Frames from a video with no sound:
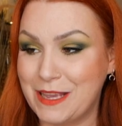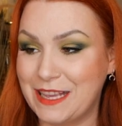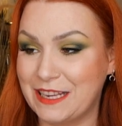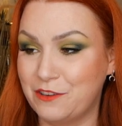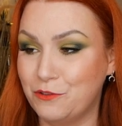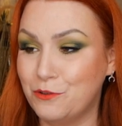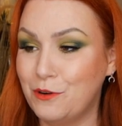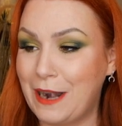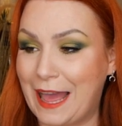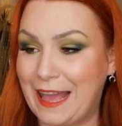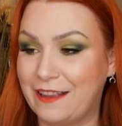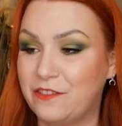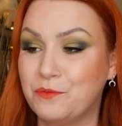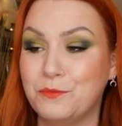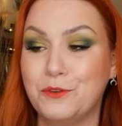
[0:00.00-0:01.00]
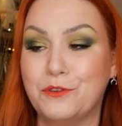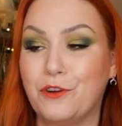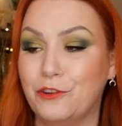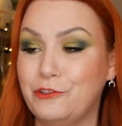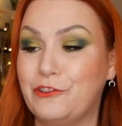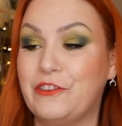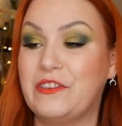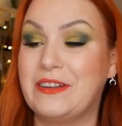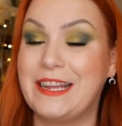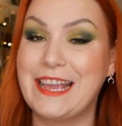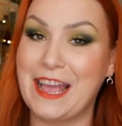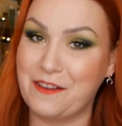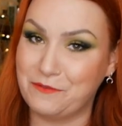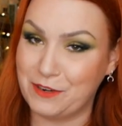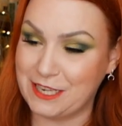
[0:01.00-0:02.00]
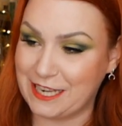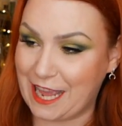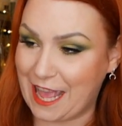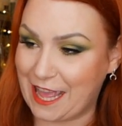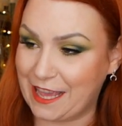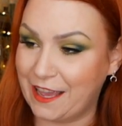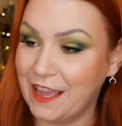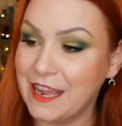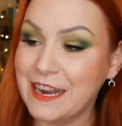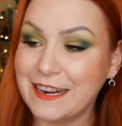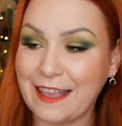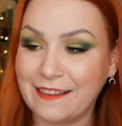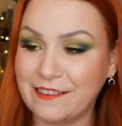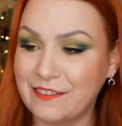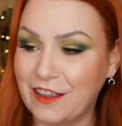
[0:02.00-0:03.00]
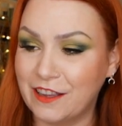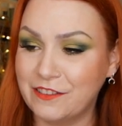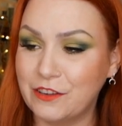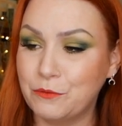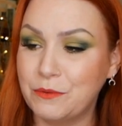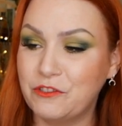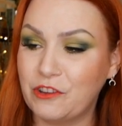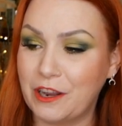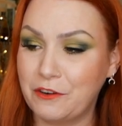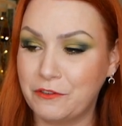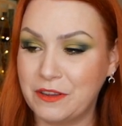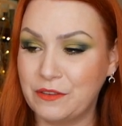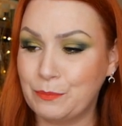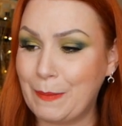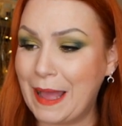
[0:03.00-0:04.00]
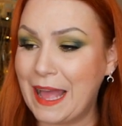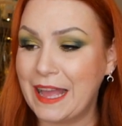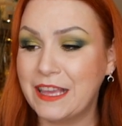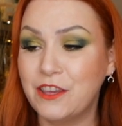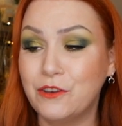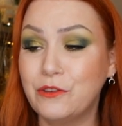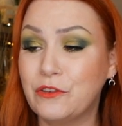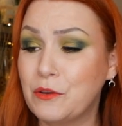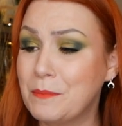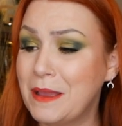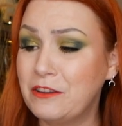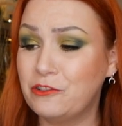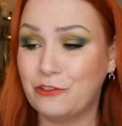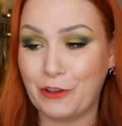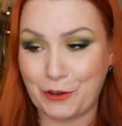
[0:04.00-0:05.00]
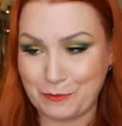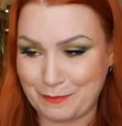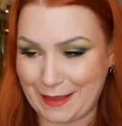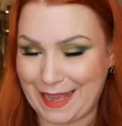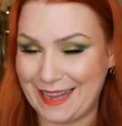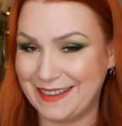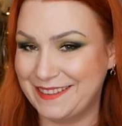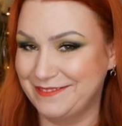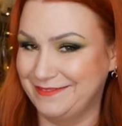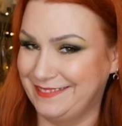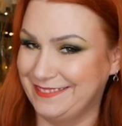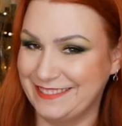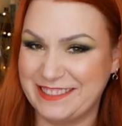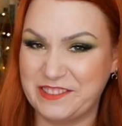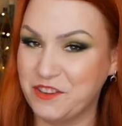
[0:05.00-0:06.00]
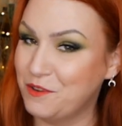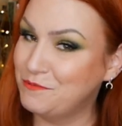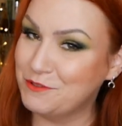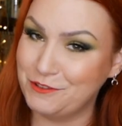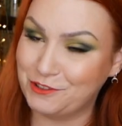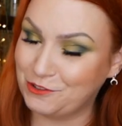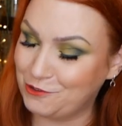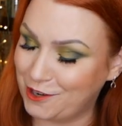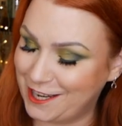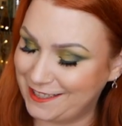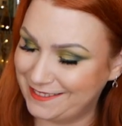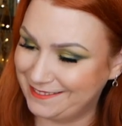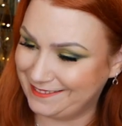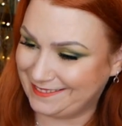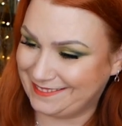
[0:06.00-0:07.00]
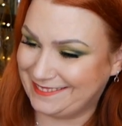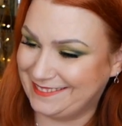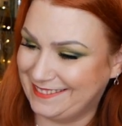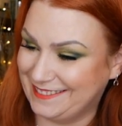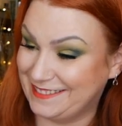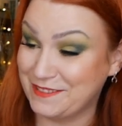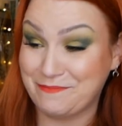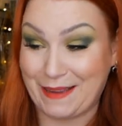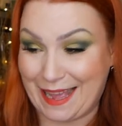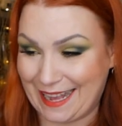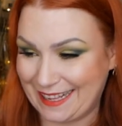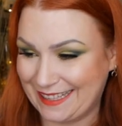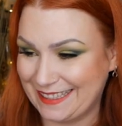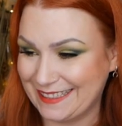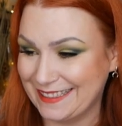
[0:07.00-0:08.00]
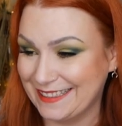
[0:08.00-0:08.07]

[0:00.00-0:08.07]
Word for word: can all act more consciously every day. Get started with January's bag, use your mesh tote bag. It's not a ball of string, it's a bag.